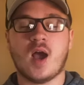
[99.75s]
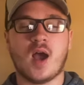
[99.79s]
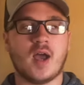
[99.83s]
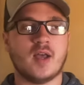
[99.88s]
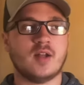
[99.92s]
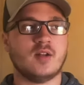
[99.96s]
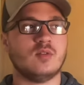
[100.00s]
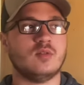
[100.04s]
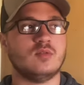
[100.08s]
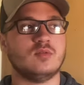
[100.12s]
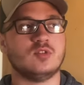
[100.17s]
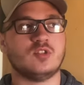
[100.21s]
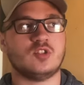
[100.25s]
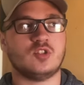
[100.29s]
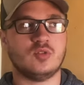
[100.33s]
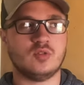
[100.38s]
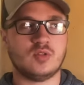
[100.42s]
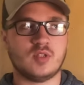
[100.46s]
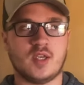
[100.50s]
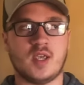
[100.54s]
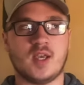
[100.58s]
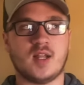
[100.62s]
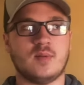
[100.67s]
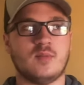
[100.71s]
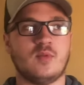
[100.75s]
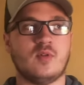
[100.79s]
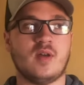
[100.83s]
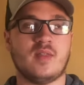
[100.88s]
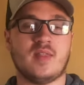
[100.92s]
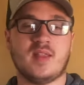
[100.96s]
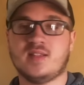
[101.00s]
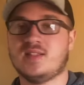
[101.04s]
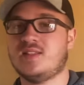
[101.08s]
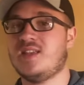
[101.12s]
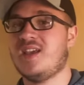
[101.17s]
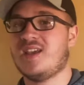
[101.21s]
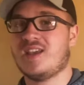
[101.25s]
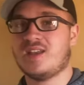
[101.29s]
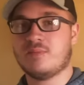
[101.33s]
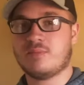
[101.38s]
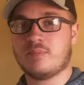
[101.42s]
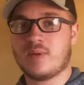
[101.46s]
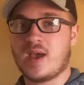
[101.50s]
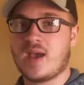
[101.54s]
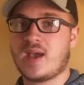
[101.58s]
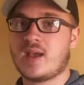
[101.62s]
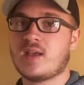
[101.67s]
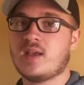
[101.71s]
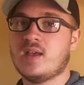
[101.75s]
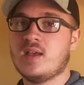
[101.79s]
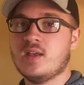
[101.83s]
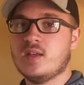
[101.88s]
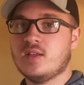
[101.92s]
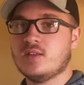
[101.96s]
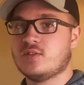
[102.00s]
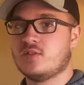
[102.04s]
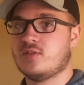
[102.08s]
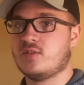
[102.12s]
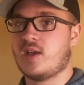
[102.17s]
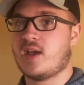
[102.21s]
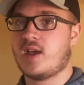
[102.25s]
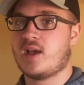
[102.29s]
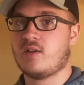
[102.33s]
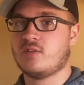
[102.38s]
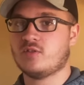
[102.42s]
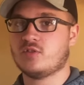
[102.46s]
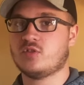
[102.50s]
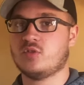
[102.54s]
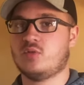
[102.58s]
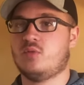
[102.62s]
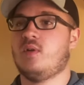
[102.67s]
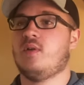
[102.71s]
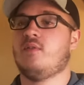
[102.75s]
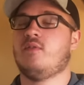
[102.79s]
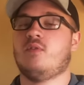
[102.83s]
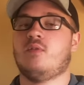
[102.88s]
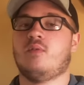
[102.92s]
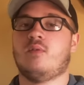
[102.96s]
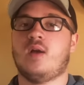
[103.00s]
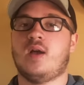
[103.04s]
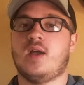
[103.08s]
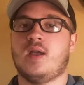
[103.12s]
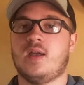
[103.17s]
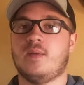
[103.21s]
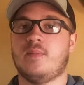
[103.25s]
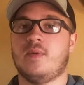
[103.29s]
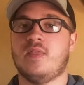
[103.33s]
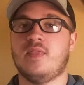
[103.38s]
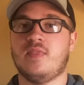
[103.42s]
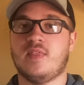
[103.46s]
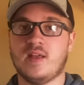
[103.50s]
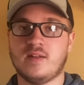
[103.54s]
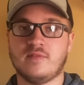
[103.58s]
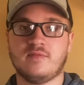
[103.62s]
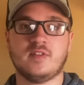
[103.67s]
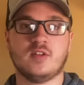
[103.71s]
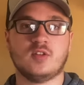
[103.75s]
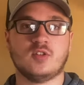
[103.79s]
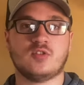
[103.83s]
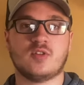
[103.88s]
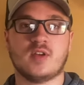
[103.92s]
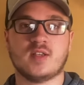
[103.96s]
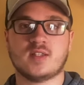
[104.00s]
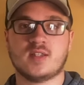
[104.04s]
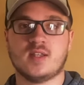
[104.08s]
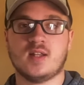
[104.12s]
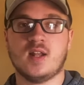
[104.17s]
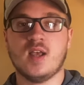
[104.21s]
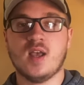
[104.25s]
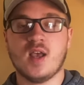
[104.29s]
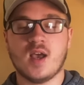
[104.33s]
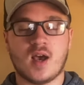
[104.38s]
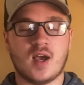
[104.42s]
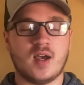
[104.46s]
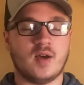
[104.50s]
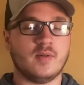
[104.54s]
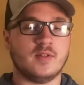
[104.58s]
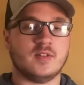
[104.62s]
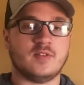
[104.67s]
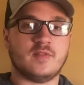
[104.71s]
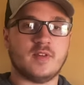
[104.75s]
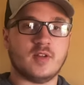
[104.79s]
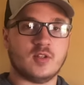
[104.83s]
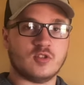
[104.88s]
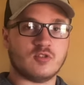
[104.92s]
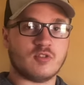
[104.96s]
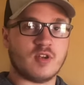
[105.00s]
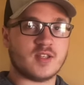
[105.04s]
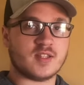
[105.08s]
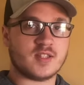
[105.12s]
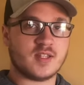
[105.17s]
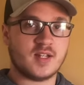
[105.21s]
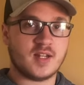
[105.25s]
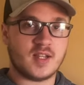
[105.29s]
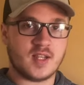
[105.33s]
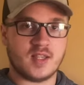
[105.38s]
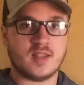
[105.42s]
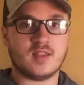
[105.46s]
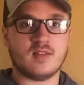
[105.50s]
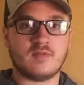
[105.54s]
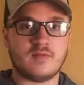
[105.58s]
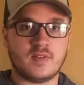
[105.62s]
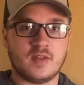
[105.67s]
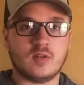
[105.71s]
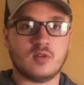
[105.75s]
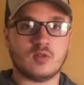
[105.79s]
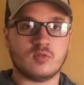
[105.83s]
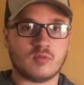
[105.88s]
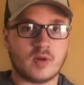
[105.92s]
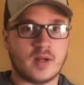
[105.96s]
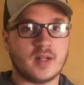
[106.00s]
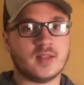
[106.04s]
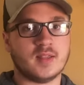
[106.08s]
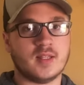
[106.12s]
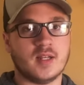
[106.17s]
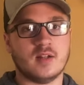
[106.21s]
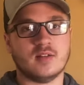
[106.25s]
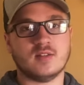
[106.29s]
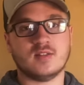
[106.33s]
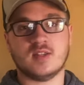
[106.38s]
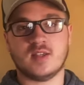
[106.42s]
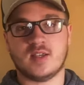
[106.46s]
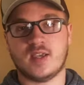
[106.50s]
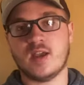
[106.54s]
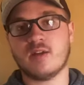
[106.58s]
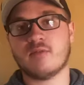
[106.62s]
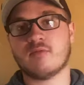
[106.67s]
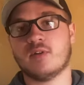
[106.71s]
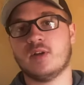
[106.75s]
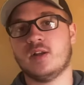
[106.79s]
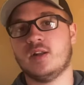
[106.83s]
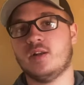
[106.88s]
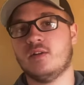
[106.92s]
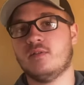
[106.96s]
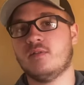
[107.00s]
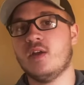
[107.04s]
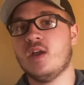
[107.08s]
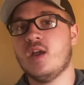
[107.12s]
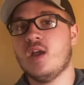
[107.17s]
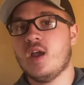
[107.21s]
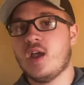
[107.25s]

I don't shoot the animal and then take it back to the house or wherever I am and then field dress it. I always field dress it in the field right there to get rid of